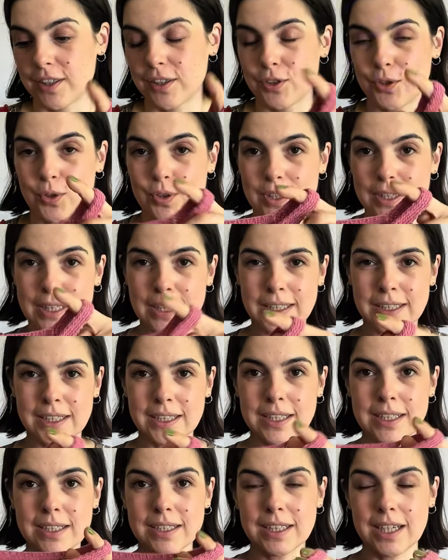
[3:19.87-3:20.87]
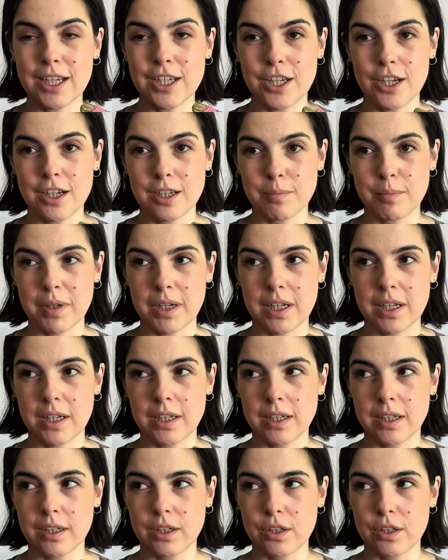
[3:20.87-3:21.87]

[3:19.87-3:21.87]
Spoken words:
So this is a yarn by